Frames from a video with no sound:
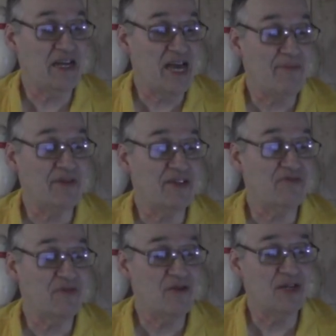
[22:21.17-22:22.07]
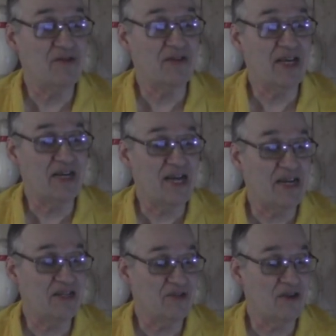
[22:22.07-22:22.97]
Annapolis, Roanoke,
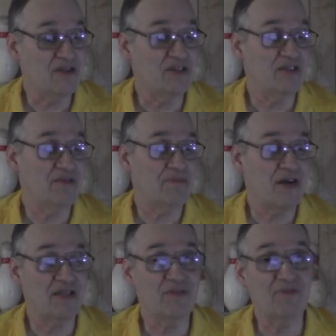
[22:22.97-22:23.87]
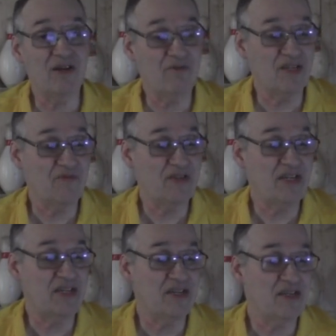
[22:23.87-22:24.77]
Atlanta, Georgia, Martinsburg, West
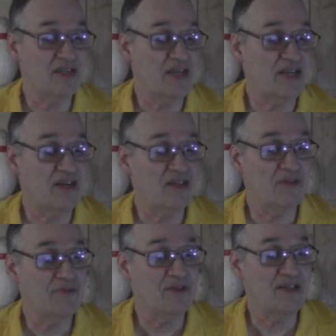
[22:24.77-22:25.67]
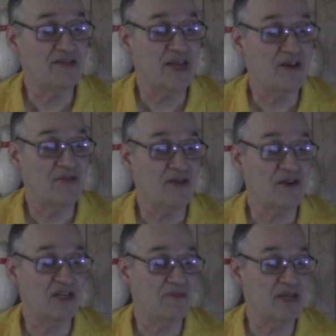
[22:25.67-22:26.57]
Virginia, and other points south
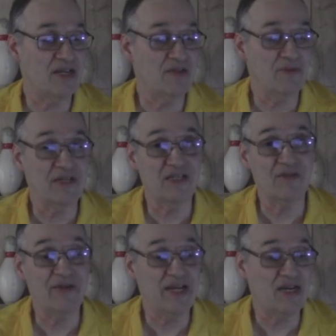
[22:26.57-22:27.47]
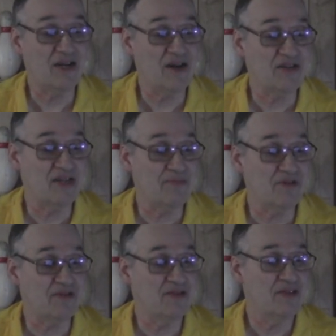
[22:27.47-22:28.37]
are expected to participate in large
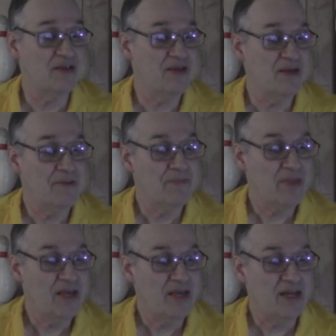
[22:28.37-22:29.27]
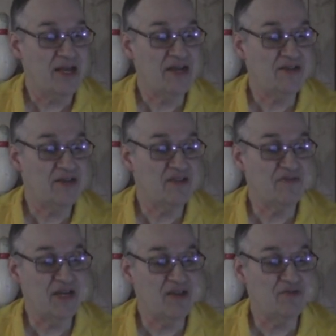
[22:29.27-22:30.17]
numbers. Last year's
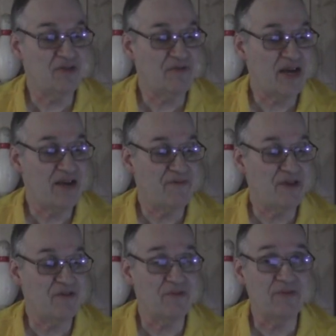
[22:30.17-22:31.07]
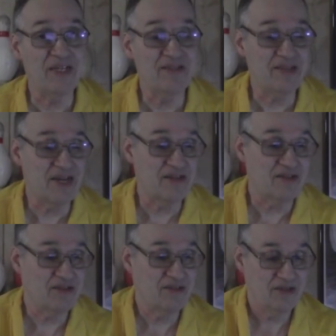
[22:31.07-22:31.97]
event drew a fine field from these
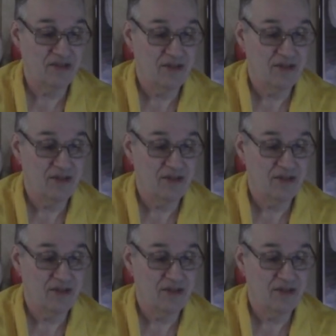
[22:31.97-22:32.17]
sections.